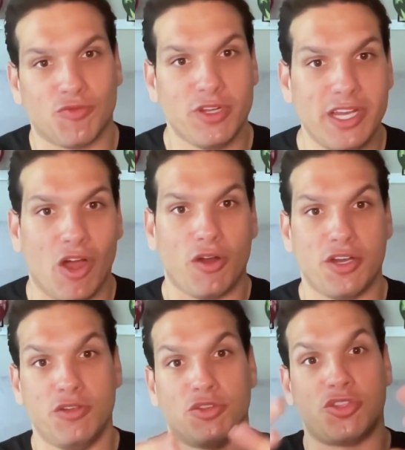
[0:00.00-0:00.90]
it's really
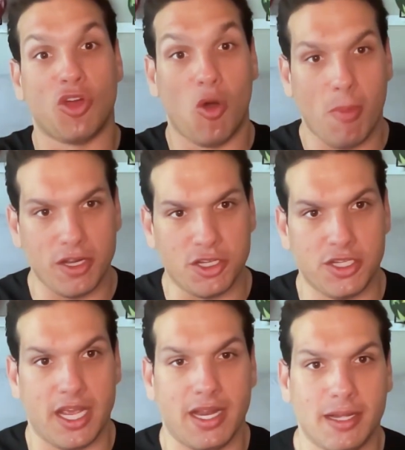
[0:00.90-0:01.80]
hard to use so
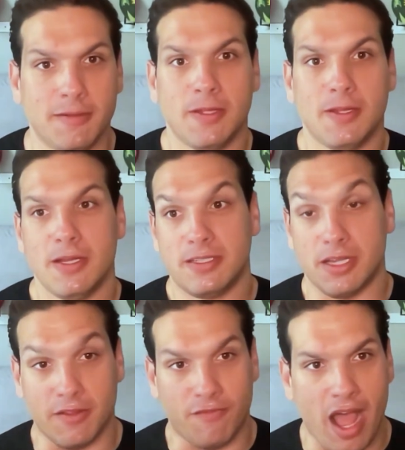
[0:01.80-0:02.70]
much data
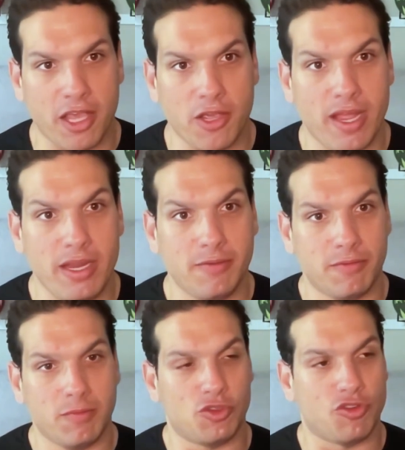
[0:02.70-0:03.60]
to evaluate
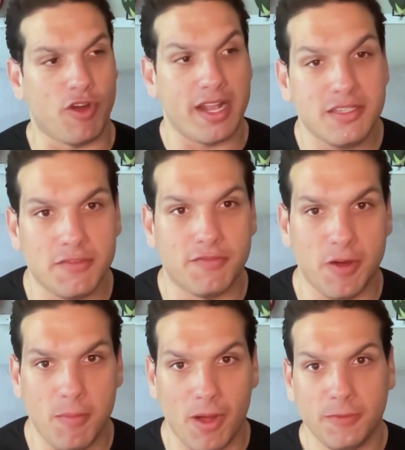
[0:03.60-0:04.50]
trends in
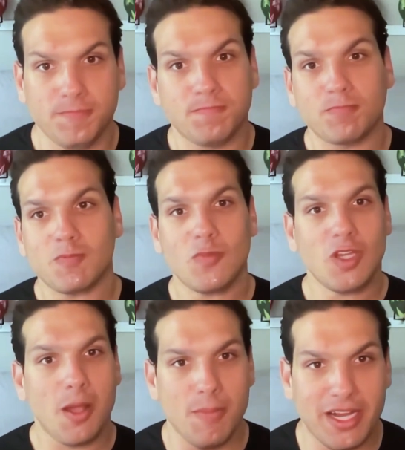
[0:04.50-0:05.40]
football
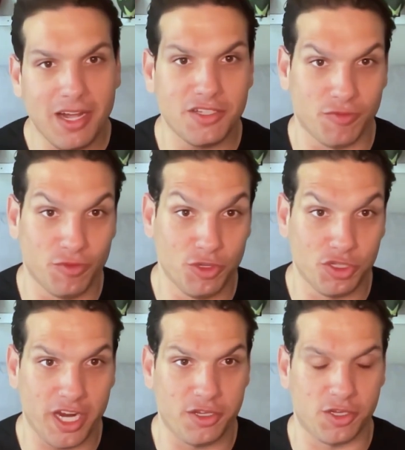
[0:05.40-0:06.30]
because the rules
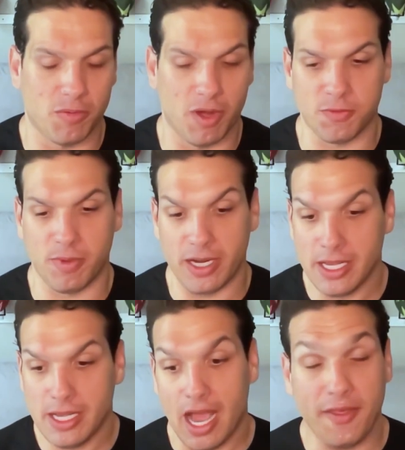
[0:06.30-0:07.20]
change so much. But
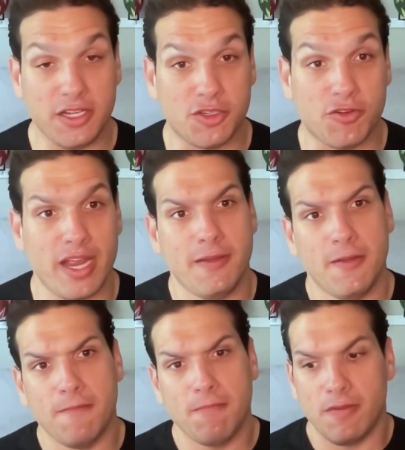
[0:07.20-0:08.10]
I think it's great.
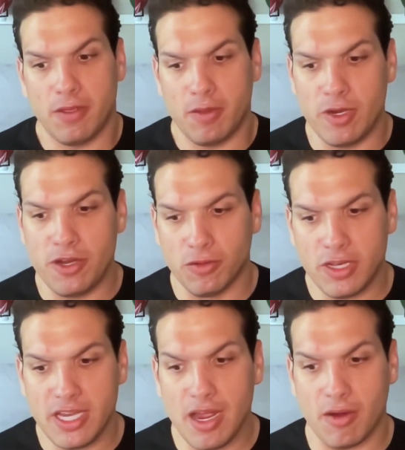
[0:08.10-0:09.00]
When you're
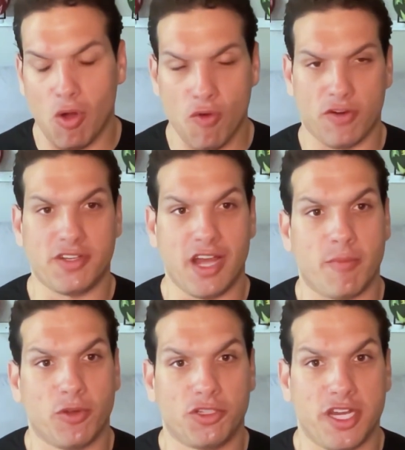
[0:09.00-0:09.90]
looking at
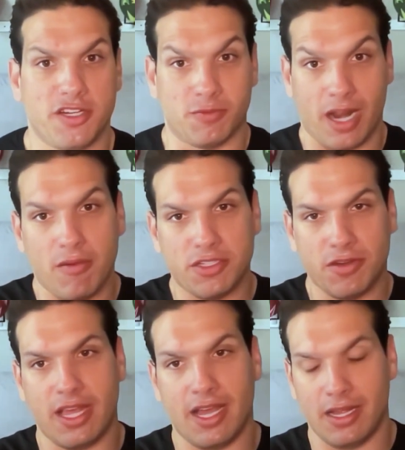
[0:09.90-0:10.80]
overtime rule changes, when I was
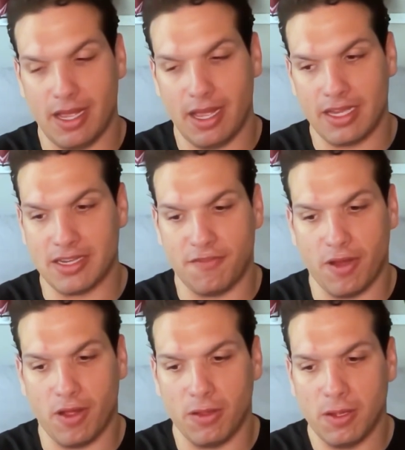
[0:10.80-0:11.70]
at the
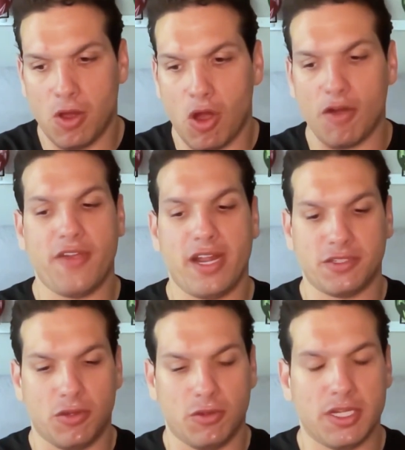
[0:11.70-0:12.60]
XFL, our
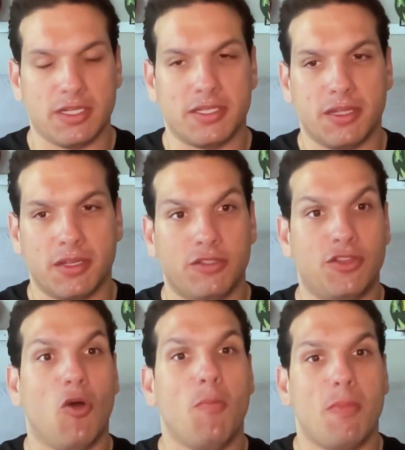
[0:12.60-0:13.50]
fans told us,
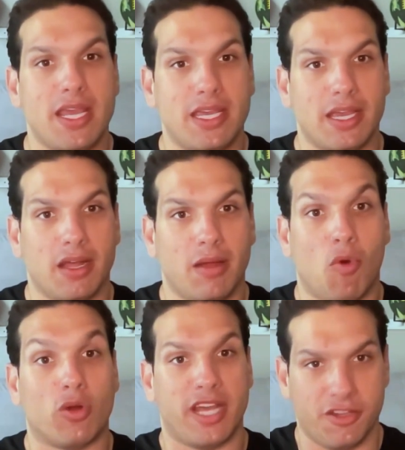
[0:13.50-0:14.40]
don't make it
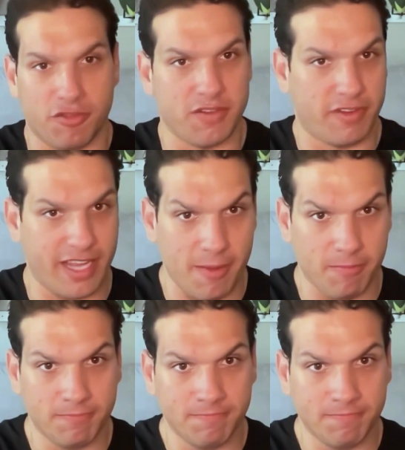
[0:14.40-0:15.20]
more dangerous of a game.